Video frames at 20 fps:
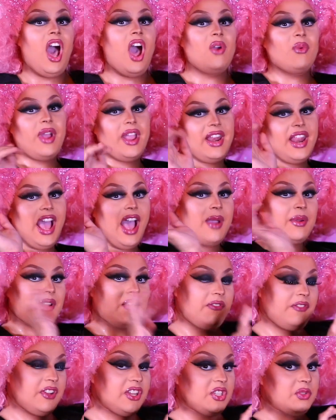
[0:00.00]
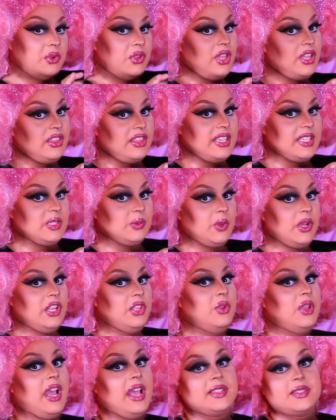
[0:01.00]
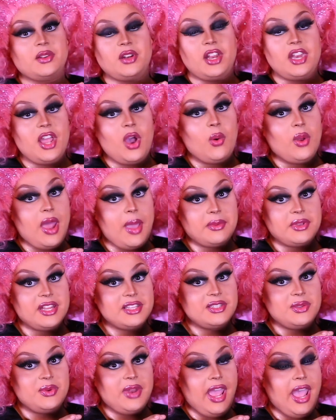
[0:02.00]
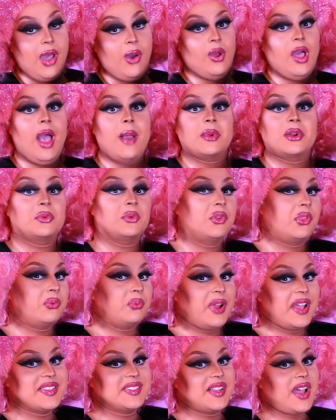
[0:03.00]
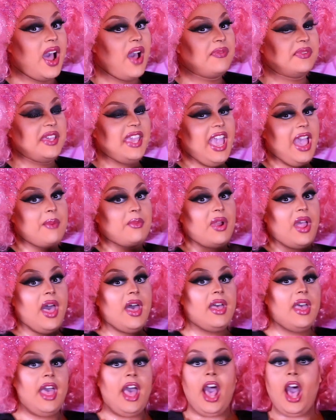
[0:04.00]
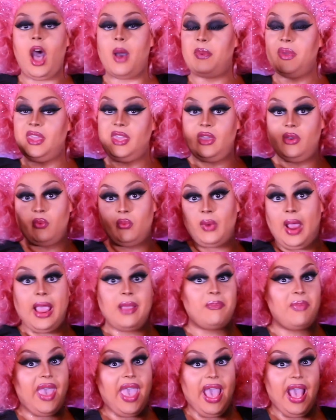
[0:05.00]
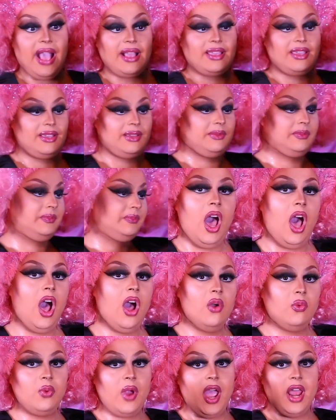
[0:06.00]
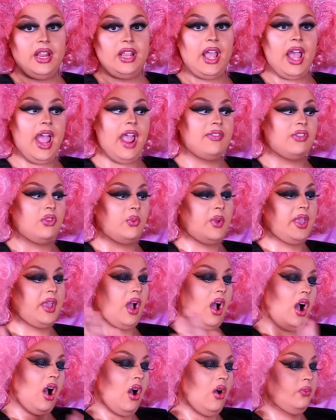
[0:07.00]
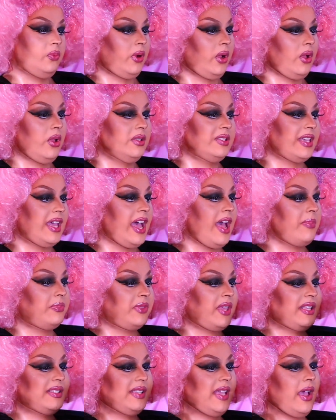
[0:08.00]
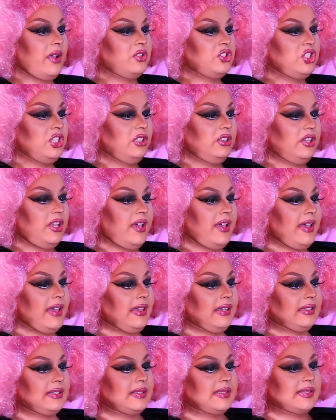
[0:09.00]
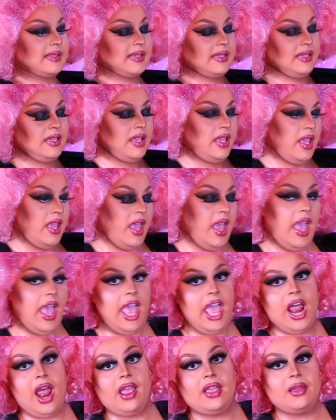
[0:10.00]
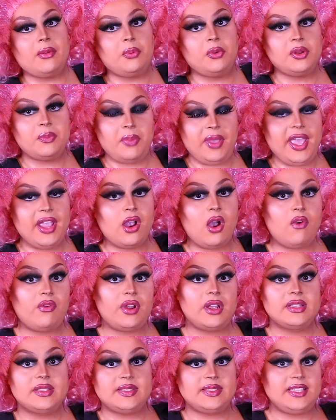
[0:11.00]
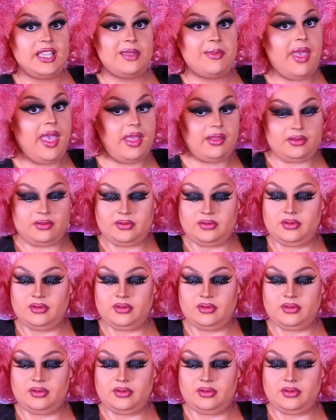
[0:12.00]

All right, I'm gonna finish rolling this one, and you guys already know what I'm gonna do now. I'm gonna roll the rest off camera. I'll be right back. Alrighty, I have the wig all rolled up. That's how she looks. And I'm gonna put a bag over and steam it.